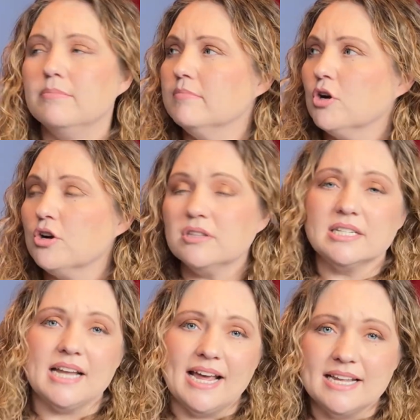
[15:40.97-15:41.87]
earth
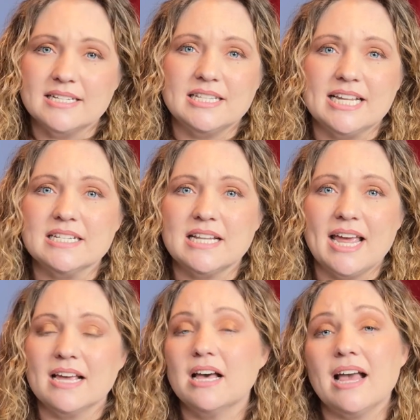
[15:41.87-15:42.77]
science, things
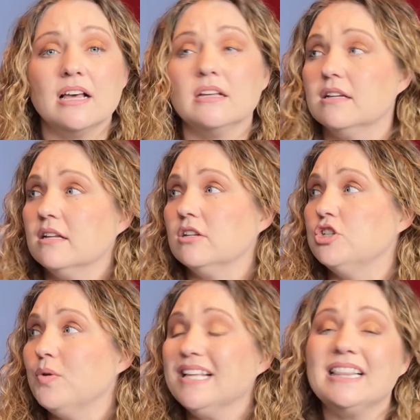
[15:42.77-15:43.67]
like
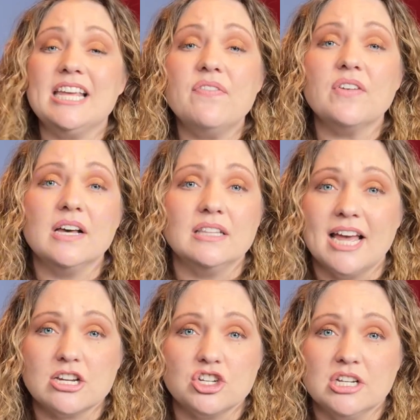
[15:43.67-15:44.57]
doing leaf
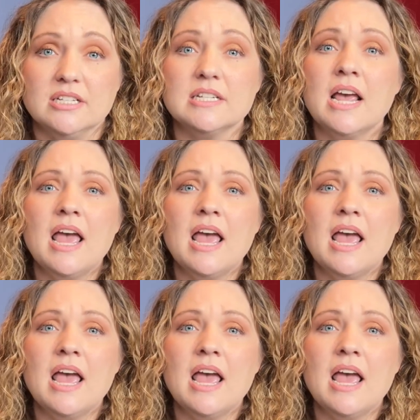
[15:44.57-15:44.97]
collections,